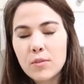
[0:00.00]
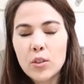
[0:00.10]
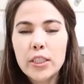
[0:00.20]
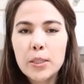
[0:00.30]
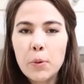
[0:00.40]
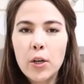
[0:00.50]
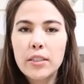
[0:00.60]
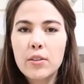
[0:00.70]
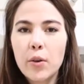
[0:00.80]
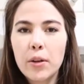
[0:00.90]
So this part
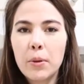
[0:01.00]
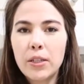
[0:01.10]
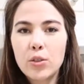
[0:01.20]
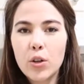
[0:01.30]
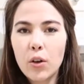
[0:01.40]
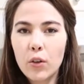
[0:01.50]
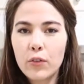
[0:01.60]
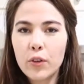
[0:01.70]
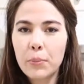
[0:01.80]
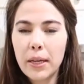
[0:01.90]
is going to be a struggle
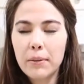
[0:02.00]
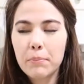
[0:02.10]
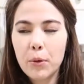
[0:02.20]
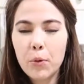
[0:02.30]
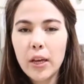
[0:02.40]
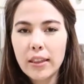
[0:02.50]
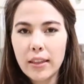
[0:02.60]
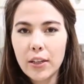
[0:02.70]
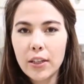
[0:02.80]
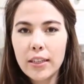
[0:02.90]
for me, but we'll get
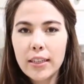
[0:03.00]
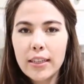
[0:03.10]
there.